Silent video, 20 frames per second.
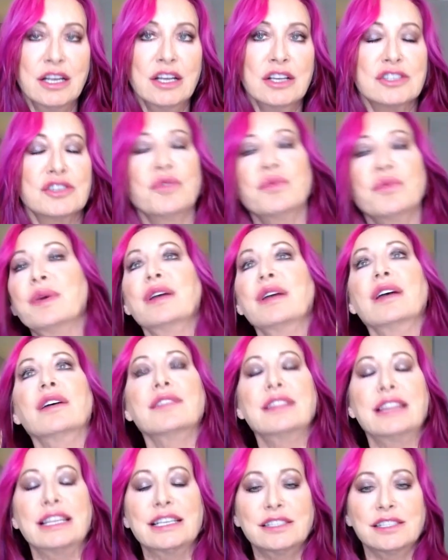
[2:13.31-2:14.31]
So
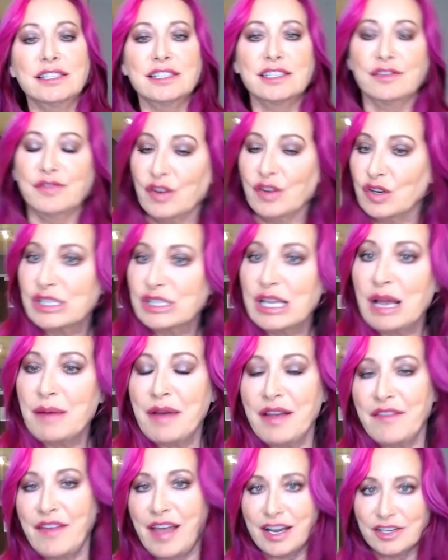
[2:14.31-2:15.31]
this is the first time
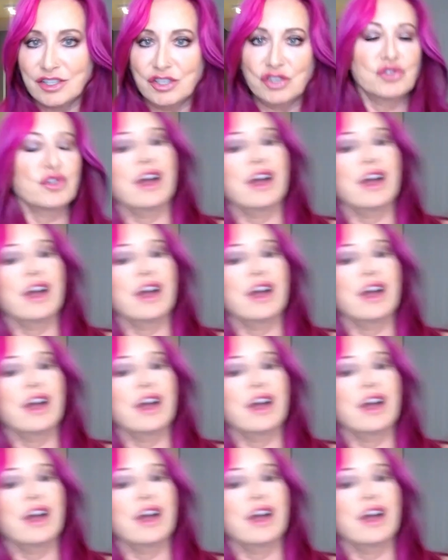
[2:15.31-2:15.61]
I've actually